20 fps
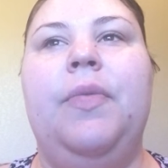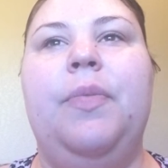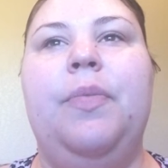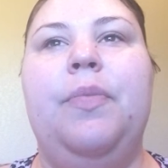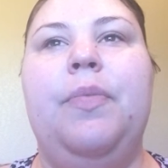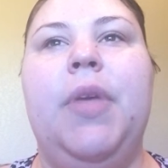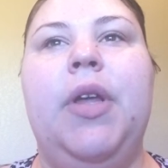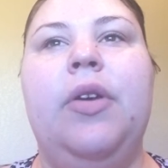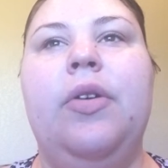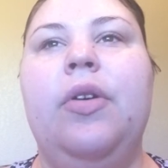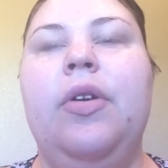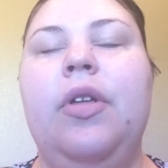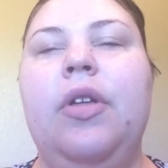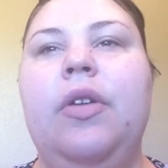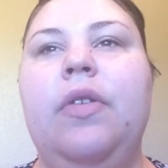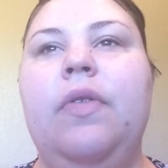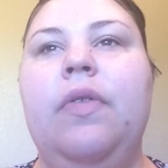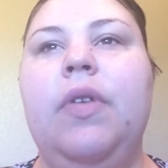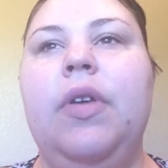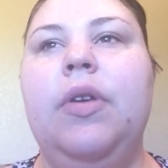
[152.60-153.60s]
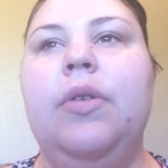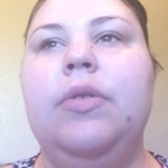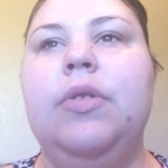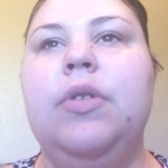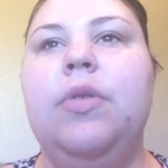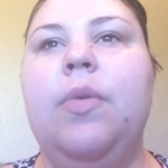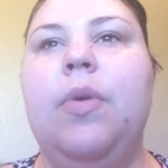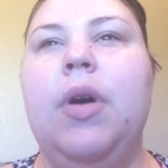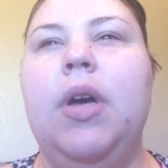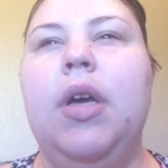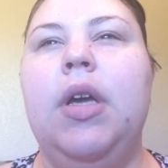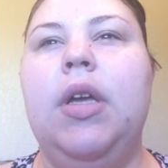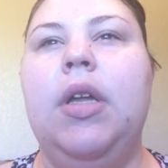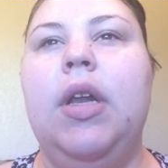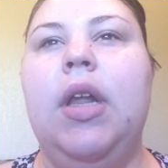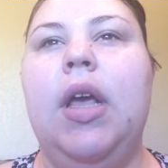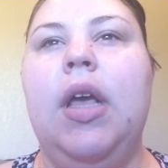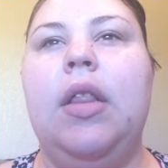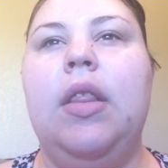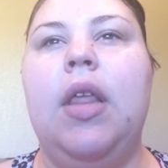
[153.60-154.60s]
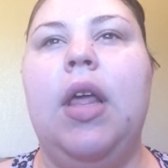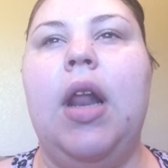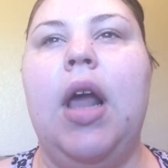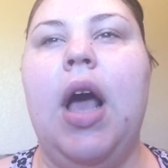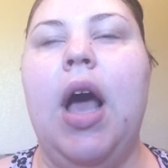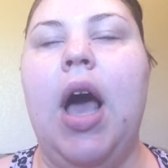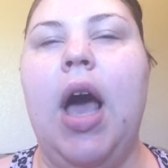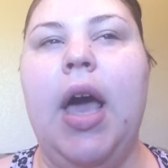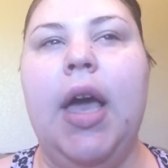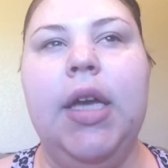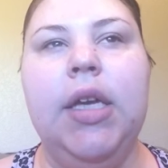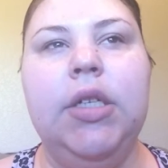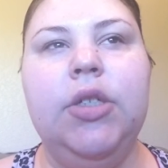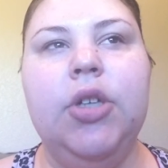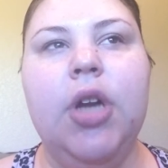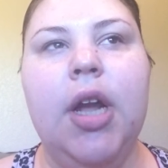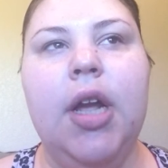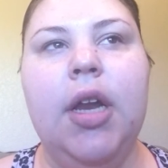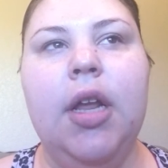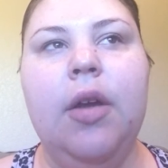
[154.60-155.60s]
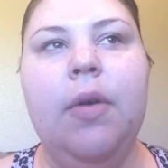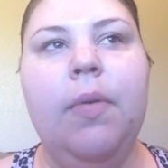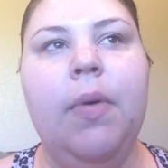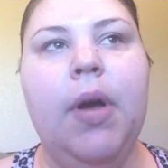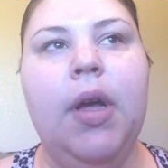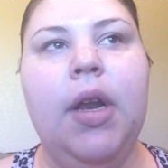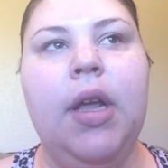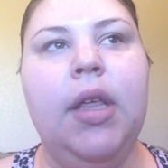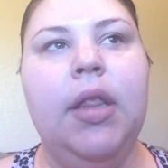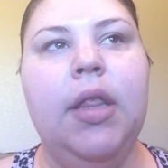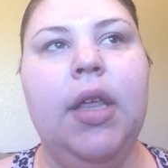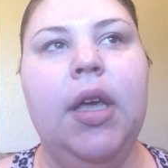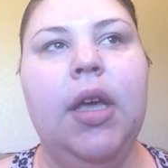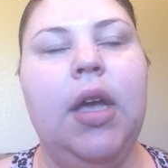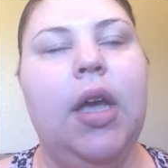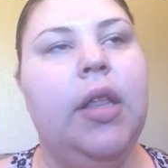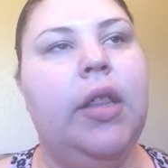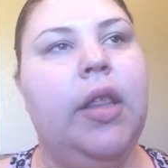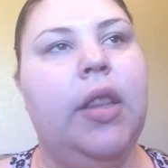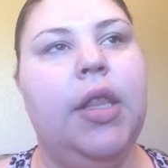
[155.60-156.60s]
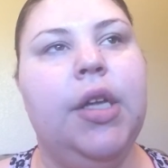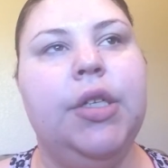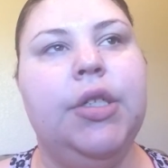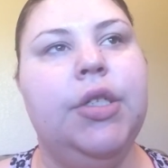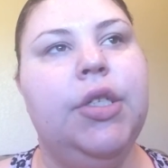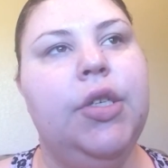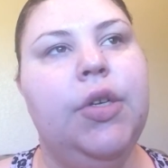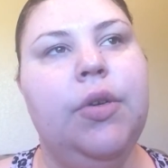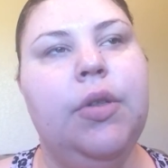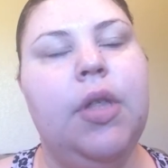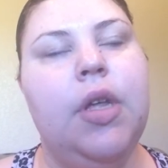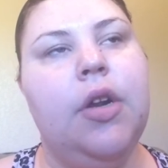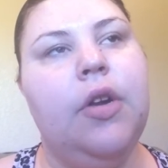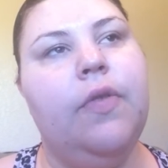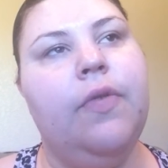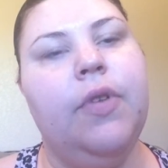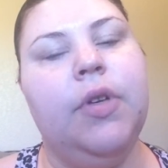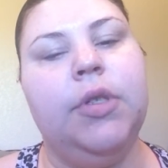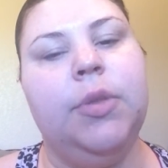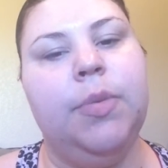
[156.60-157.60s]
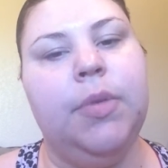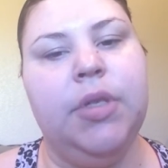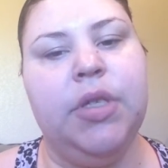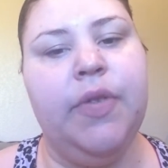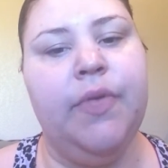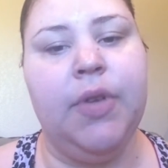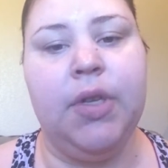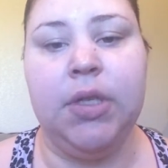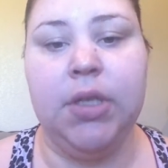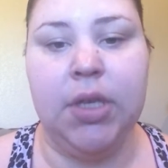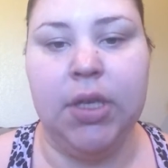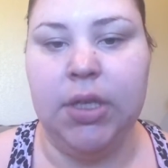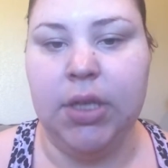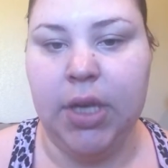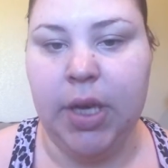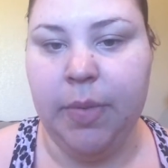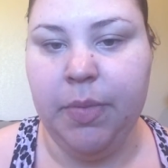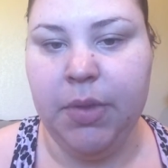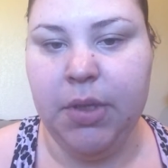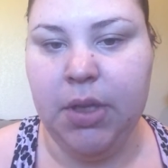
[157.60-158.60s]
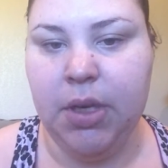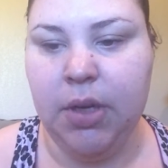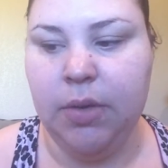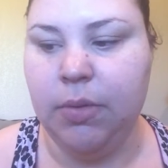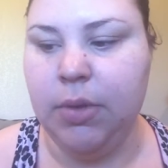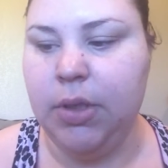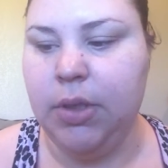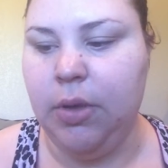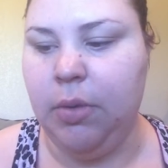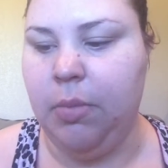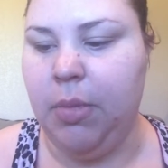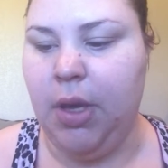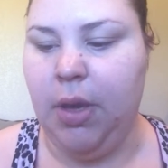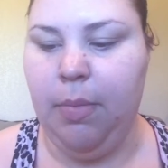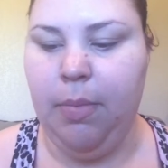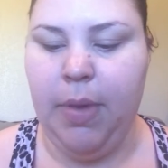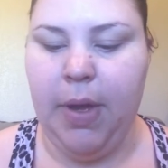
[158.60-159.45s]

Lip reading: mineral infused one, and then a hydrating one, I think, and then there's 2 that are for specific skin types that don't suit me.